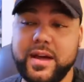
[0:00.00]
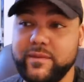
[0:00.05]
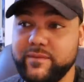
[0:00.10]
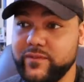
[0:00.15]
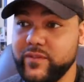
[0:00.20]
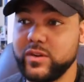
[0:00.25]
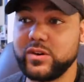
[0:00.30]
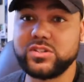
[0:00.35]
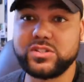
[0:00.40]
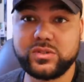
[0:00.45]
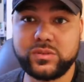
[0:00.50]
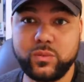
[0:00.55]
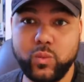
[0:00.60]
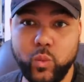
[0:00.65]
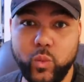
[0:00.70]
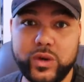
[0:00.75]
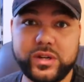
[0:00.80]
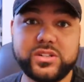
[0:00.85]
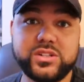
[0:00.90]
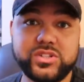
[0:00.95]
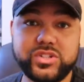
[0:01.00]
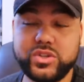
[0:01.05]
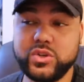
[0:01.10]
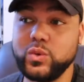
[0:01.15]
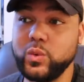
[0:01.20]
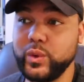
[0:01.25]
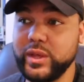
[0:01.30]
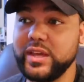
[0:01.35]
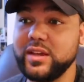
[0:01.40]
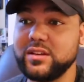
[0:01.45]
that first 1 to 2
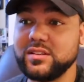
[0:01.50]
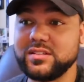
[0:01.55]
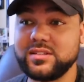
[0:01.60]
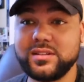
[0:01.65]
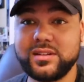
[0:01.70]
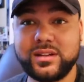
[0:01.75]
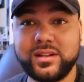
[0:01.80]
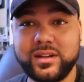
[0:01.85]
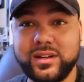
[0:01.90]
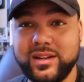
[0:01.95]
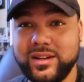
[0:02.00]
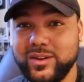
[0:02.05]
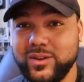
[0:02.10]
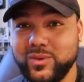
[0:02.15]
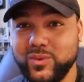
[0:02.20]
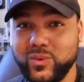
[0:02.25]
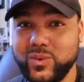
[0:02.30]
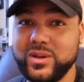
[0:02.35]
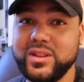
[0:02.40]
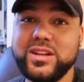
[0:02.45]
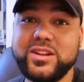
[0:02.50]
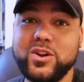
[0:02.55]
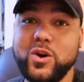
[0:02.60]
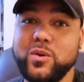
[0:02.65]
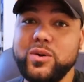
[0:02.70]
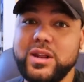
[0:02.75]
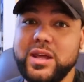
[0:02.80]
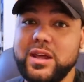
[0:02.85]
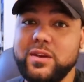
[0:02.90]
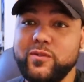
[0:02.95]
weeks. Really no
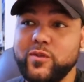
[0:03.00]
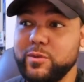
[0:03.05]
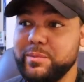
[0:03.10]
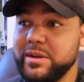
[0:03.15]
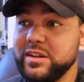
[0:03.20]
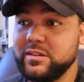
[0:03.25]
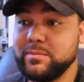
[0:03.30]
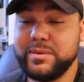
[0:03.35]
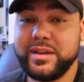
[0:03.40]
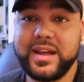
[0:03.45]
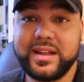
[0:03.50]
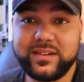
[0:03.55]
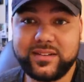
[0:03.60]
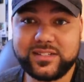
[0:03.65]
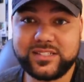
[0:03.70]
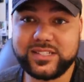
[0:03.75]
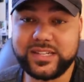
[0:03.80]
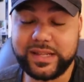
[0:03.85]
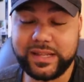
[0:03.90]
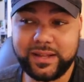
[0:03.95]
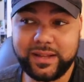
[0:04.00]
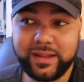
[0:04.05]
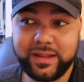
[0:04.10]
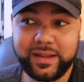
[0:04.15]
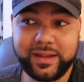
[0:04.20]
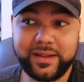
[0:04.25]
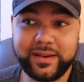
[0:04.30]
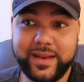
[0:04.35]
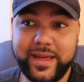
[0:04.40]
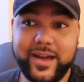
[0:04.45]
need for me to be at Disney.
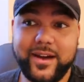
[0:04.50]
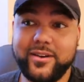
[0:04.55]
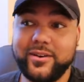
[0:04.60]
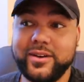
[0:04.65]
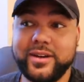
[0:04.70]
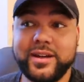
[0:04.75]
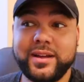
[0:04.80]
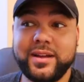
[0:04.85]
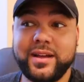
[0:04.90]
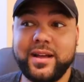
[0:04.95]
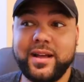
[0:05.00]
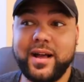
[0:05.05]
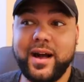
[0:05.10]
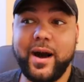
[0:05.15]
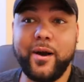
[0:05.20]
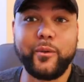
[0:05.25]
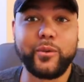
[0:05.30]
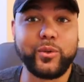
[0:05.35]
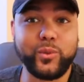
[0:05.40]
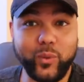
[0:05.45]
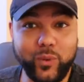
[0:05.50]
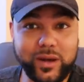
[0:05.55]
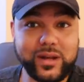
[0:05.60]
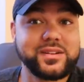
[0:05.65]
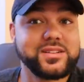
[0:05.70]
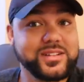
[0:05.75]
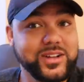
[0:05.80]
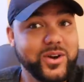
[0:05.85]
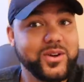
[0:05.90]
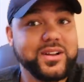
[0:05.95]
Now, I would
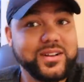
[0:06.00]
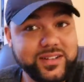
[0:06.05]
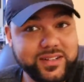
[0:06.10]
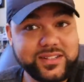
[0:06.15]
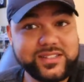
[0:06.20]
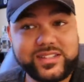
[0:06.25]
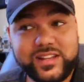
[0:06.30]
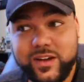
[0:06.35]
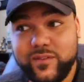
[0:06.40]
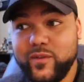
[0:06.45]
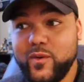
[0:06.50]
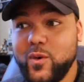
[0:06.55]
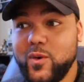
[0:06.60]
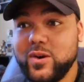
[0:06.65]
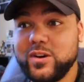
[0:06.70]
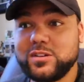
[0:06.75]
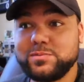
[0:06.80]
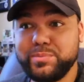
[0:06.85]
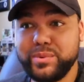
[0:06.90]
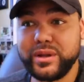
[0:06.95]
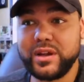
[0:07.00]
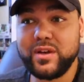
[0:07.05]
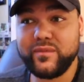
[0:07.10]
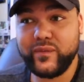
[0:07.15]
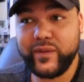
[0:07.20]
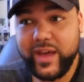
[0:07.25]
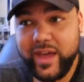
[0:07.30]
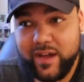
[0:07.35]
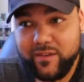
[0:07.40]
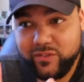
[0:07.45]
want to go to Disney, of course, but if
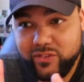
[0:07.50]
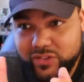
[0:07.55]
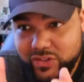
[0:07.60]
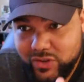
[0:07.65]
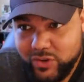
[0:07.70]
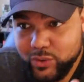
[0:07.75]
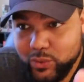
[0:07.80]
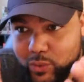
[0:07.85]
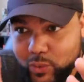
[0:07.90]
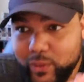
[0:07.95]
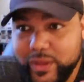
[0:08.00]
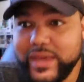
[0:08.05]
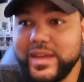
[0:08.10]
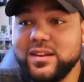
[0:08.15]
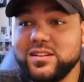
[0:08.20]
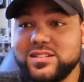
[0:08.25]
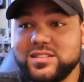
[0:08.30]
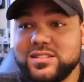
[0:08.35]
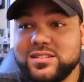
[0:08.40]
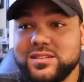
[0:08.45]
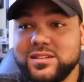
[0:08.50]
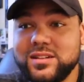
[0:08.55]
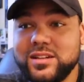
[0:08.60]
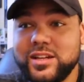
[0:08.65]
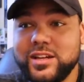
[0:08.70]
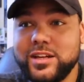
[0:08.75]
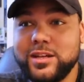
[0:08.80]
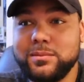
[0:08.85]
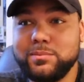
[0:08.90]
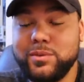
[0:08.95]
I have 2 weeks
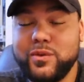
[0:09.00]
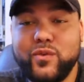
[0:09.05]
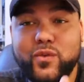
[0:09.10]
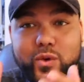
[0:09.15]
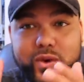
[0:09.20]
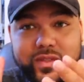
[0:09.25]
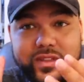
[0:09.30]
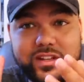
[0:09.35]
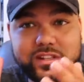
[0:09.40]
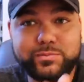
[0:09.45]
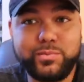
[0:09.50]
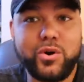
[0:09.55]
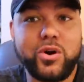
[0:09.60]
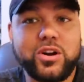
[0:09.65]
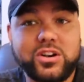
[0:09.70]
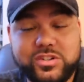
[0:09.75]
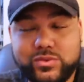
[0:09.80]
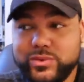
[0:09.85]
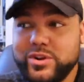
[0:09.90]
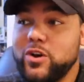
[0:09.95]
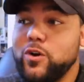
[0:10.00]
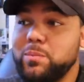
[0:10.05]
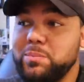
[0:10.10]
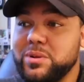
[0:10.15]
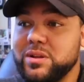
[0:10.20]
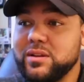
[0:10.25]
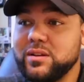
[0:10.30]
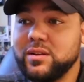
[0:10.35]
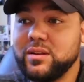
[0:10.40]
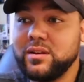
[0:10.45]
before these parks
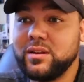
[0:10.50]
reopen,